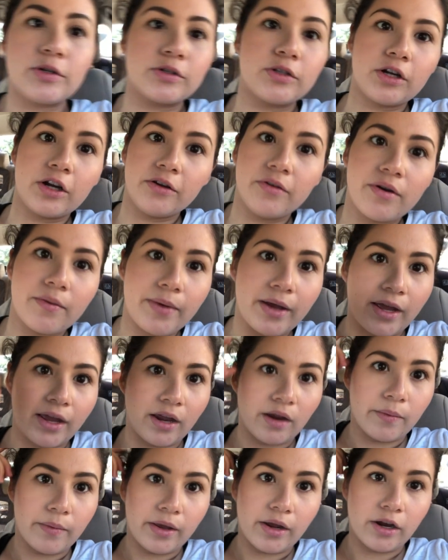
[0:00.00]
So sorry about my
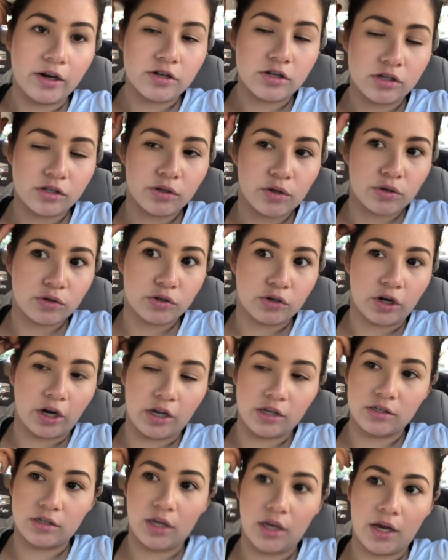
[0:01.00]
hair. My hair just looks
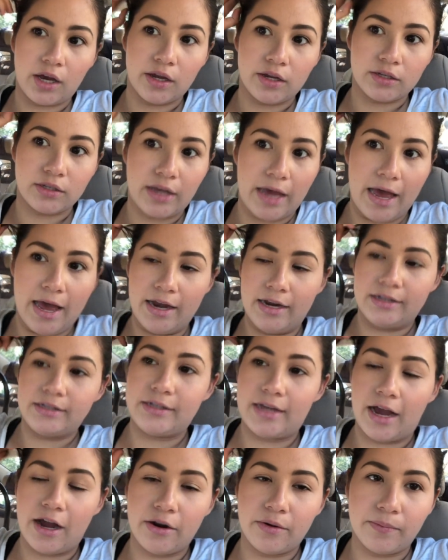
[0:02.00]
crazy because I had it
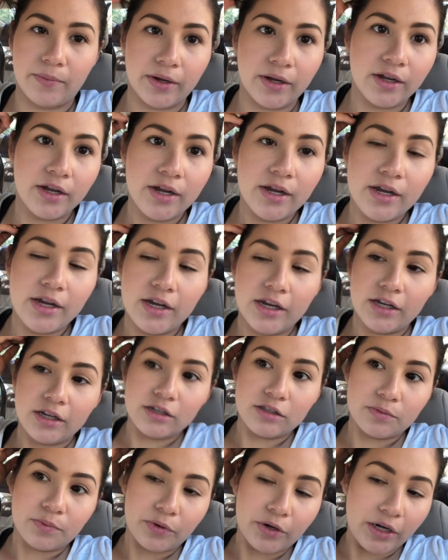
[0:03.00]
down, but
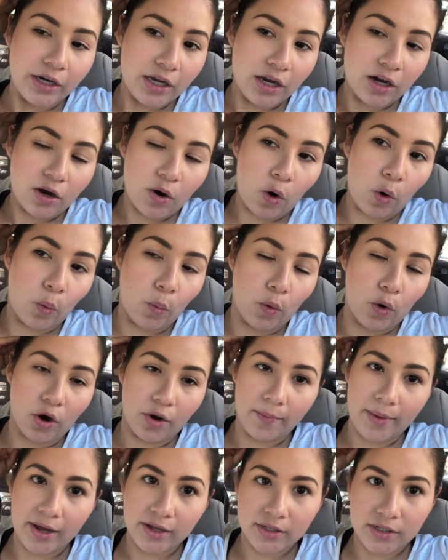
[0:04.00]
it's pretty
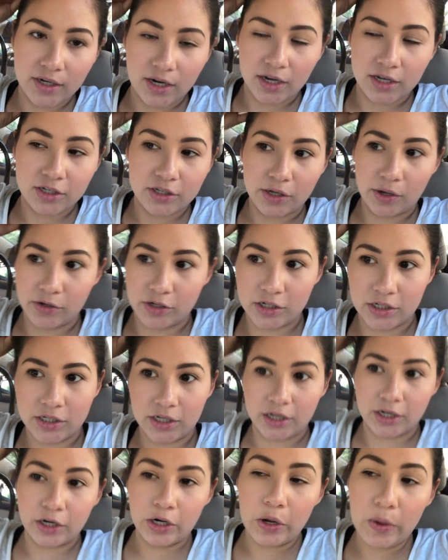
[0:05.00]
warm out today, so I was just
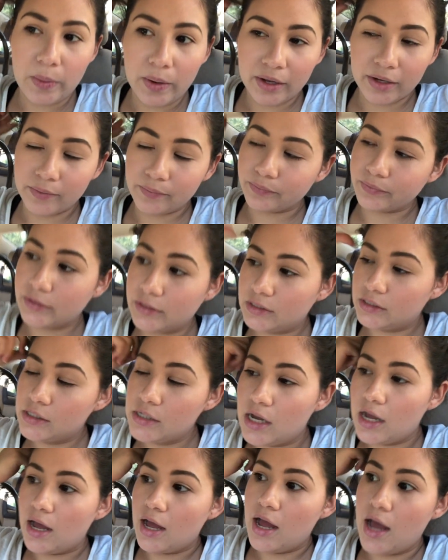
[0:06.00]
like, you know what?
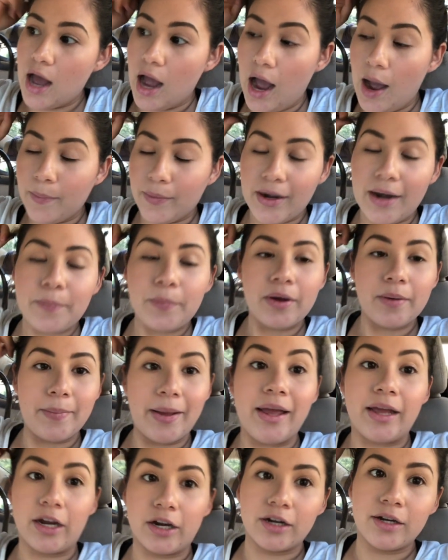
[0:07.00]
I'm gonna put my
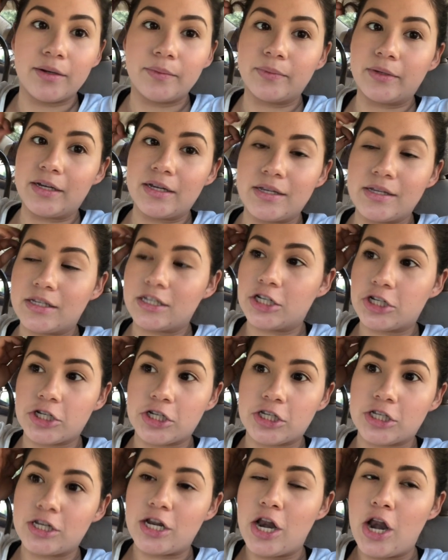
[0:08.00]
hair up because it's
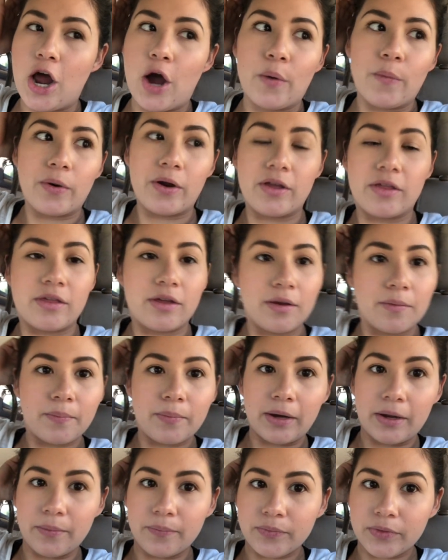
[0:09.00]
just not worth it.
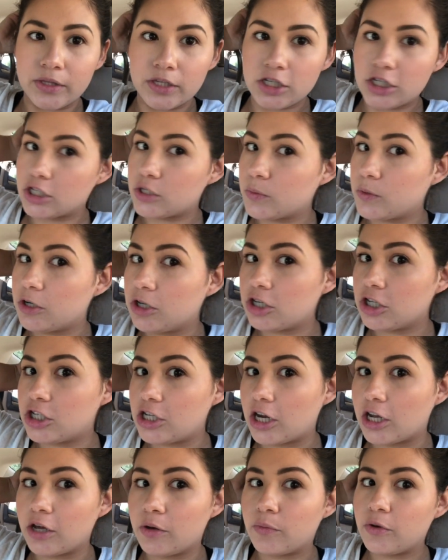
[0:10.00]
But just wanted to
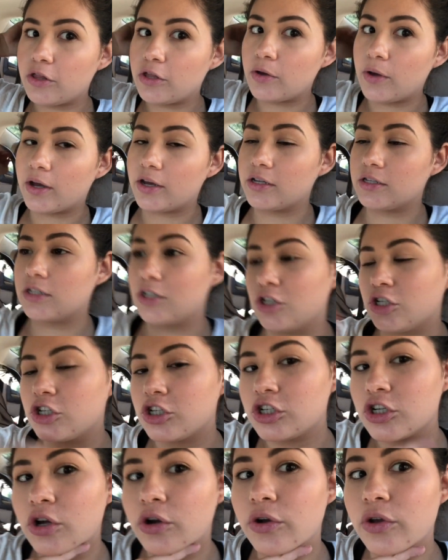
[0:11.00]
check in with you guys and
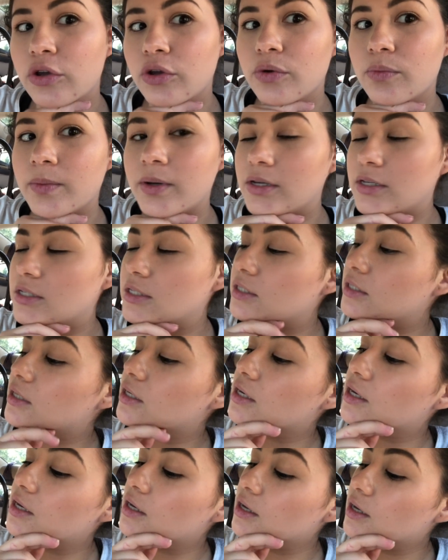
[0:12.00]
show you my
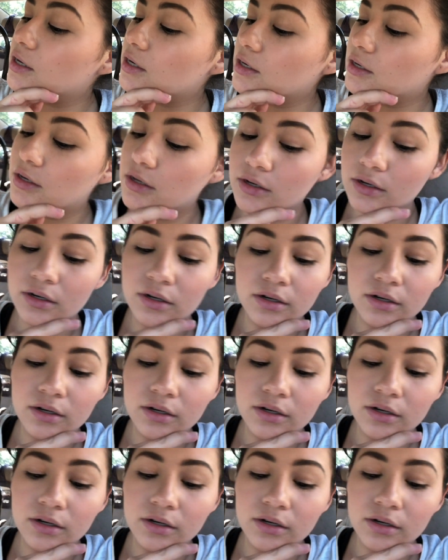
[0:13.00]
skin.